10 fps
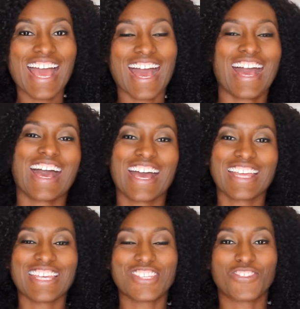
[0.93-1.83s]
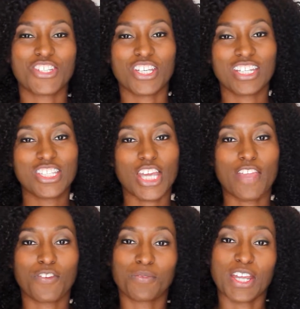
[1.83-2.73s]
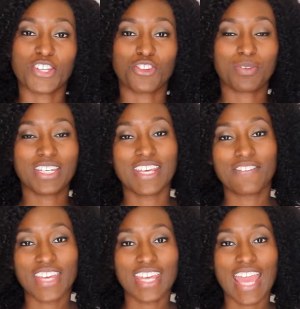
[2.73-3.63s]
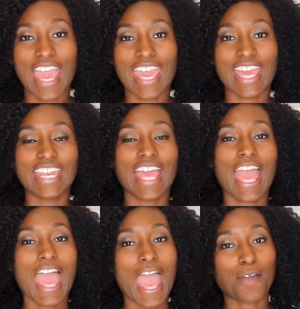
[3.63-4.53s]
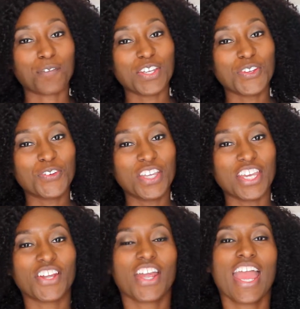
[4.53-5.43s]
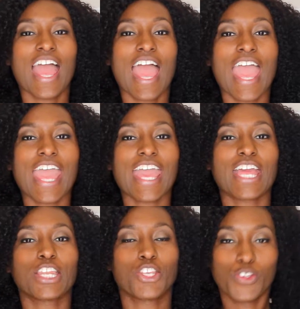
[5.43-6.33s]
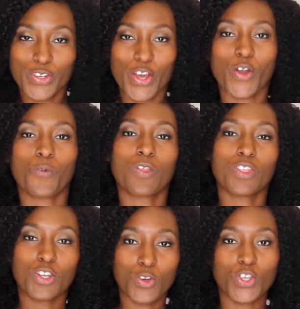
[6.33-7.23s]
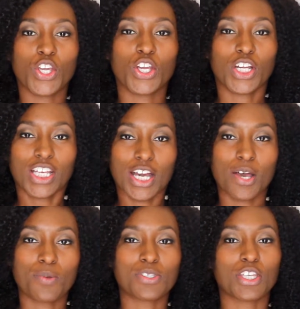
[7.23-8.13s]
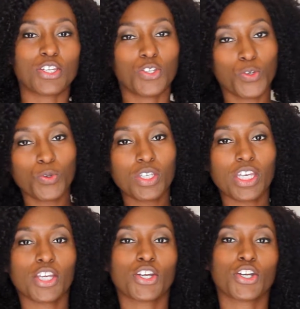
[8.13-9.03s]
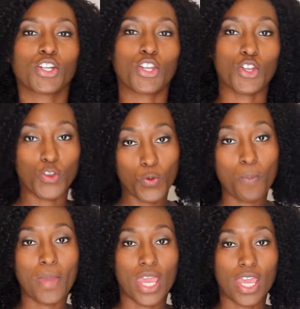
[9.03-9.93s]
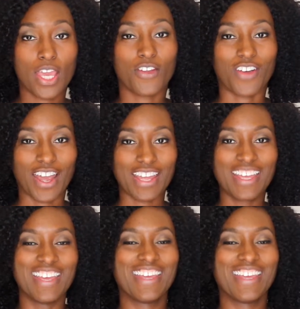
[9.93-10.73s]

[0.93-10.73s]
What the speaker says: Hi, it's Rashida J from Daredreamer TV, and Happy New Year. And you know, with the new year comes the new year, new me, right?